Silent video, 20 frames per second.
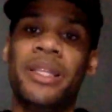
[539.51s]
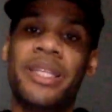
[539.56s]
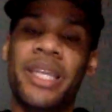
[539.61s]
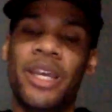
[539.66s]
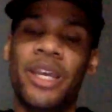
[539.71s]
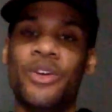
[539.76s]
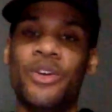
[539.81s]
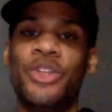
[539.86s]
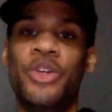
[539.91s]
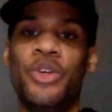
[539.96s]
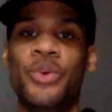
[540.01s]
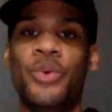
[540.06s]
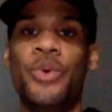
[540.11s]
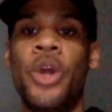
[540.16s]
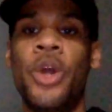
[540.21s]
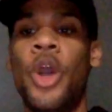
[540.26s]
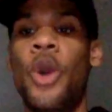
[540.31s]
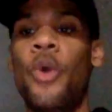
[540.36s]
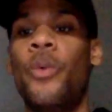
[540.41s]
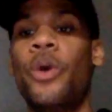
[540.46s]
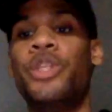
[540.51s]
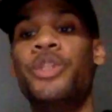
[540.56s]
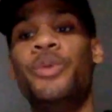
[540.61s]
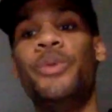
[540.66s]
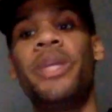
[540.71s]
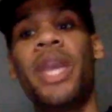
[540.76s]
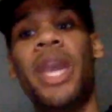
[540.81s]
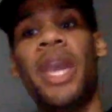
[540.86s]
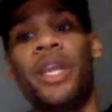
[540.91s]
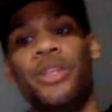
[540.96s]
tell you what you
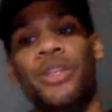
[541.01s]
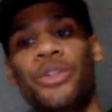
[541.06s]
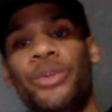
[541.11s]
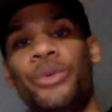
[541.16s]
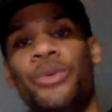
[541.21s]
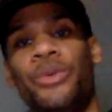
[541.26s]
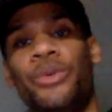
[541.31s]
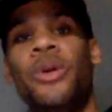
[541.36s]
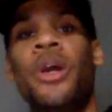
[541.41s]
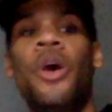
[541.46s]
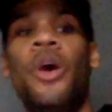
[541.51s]
can't do